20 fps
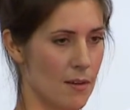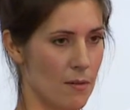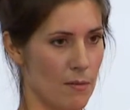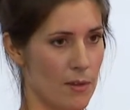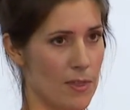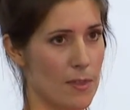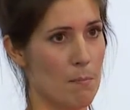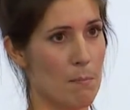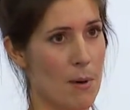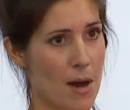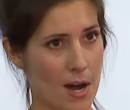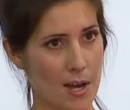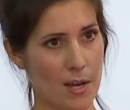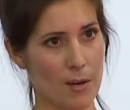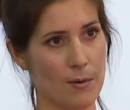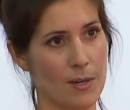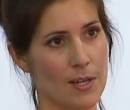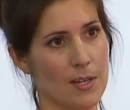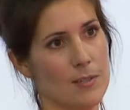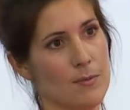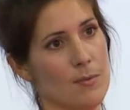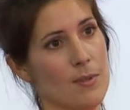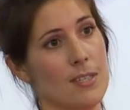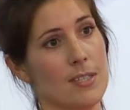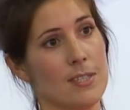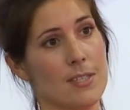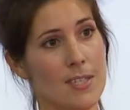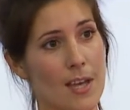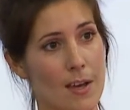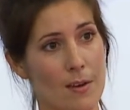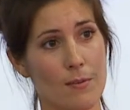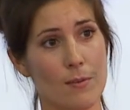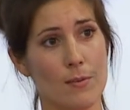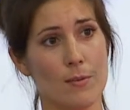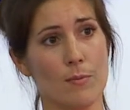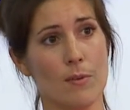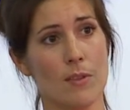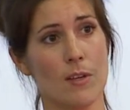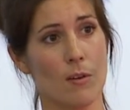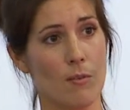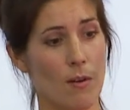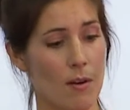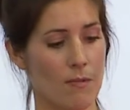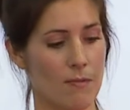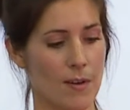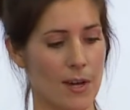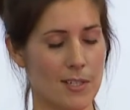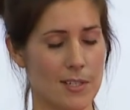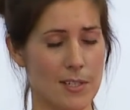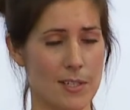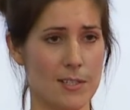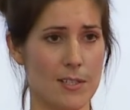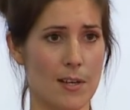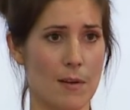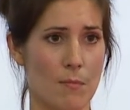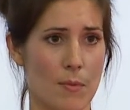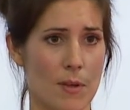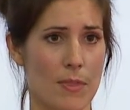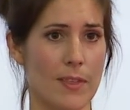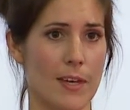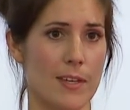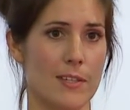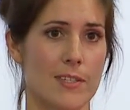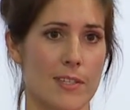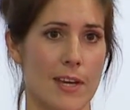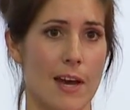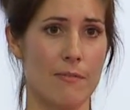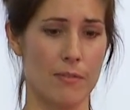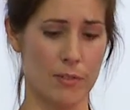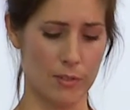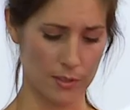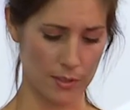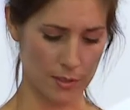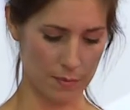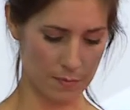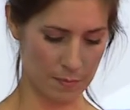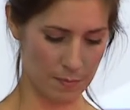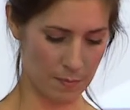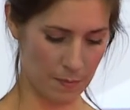with the bioinks, with the cells, with the growth factors, and with that scaffold.